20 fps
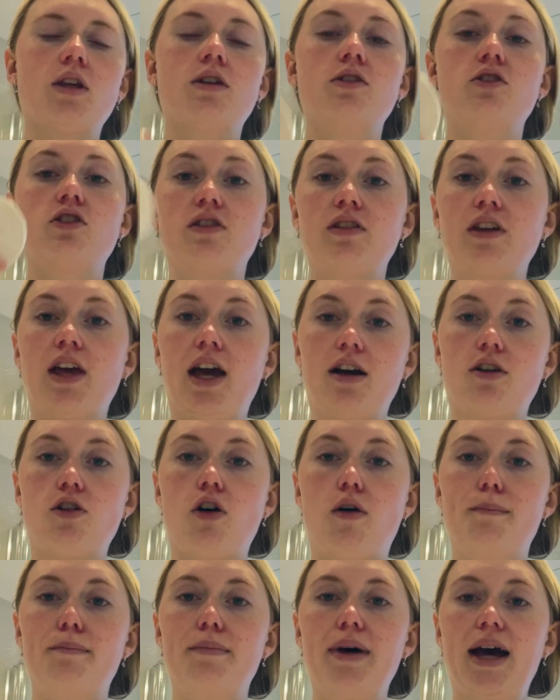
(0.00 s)
Just get a
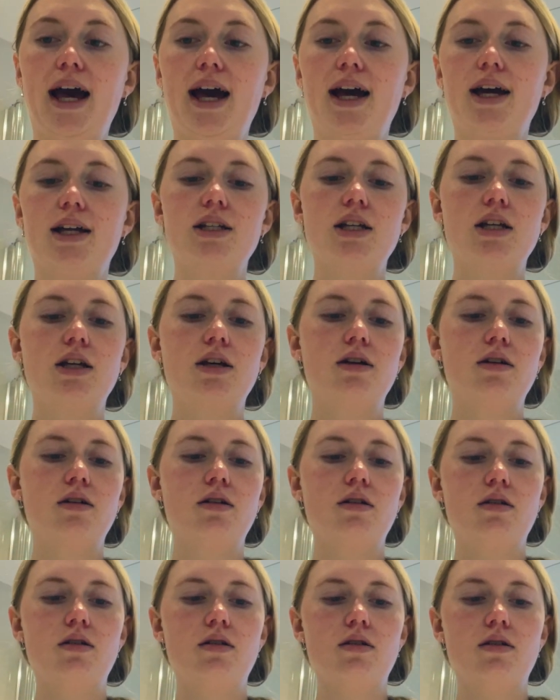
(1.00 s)
cotton pad,
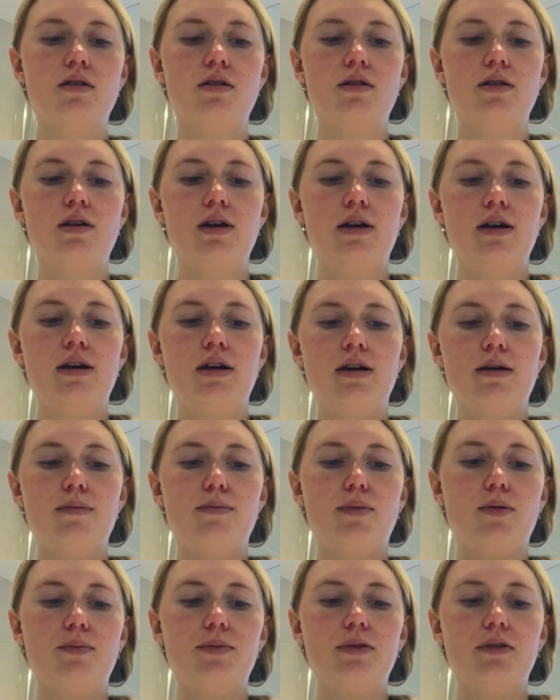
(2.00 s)

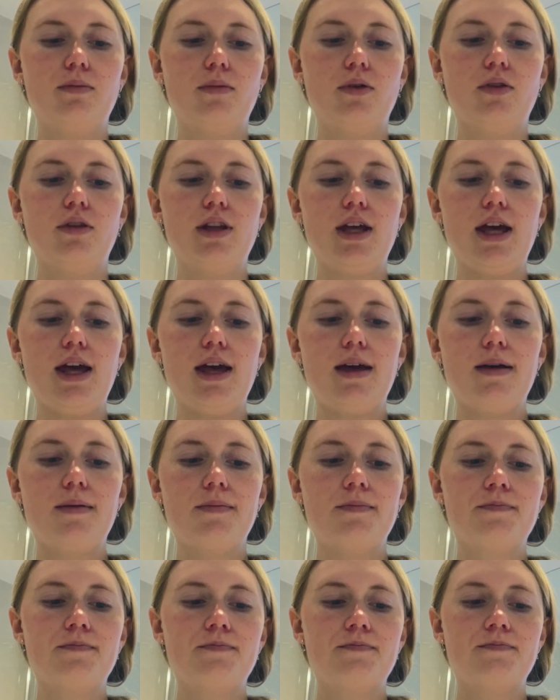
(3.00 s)
pop some on there.
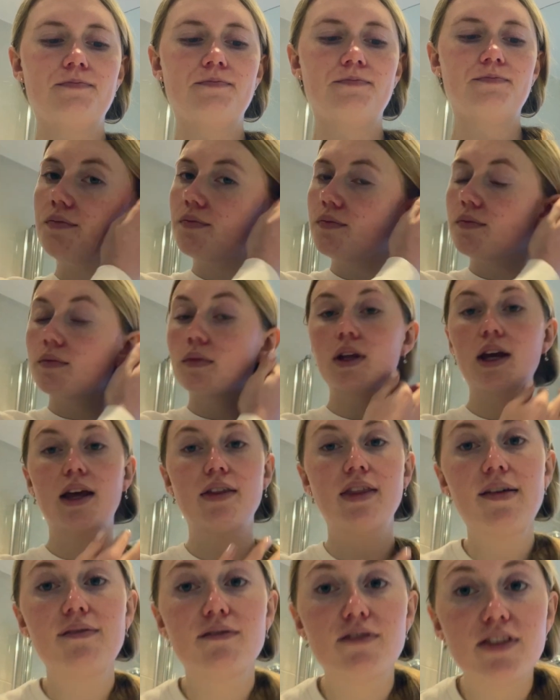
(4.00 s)

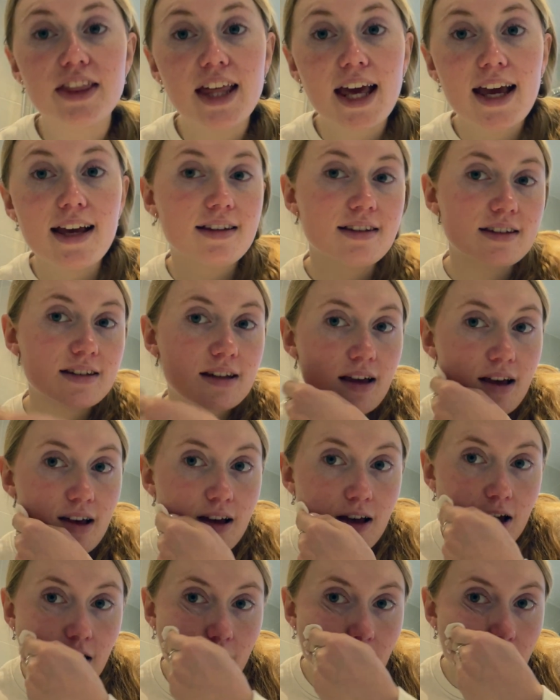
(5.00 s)
And then for this,
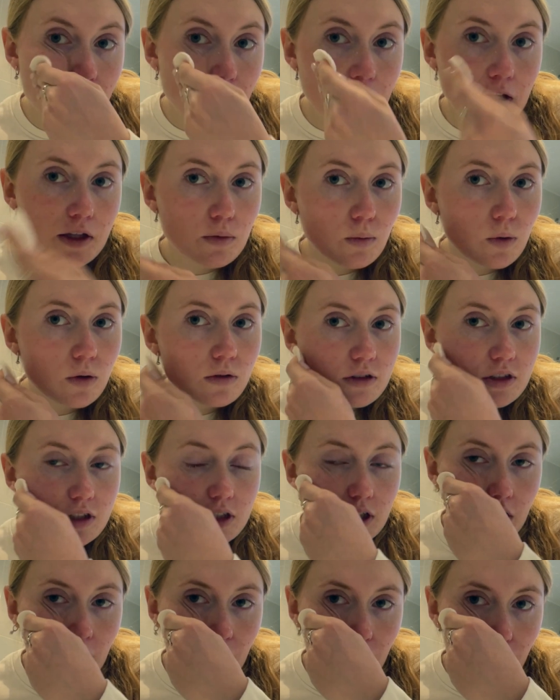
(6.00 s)
you want
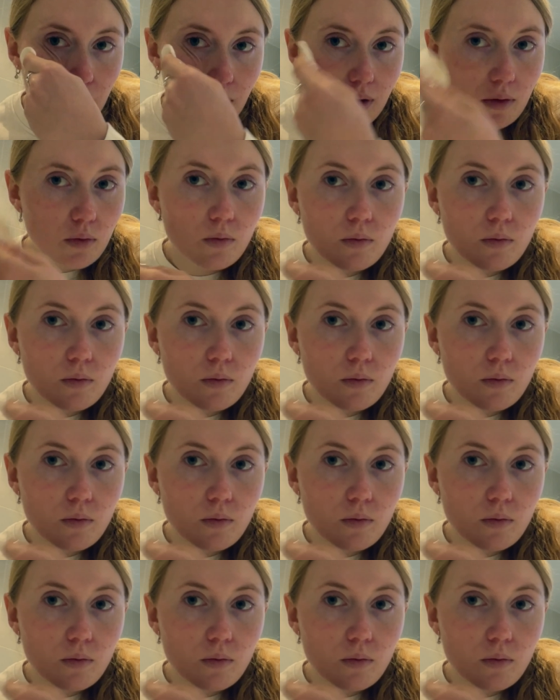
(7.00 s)
to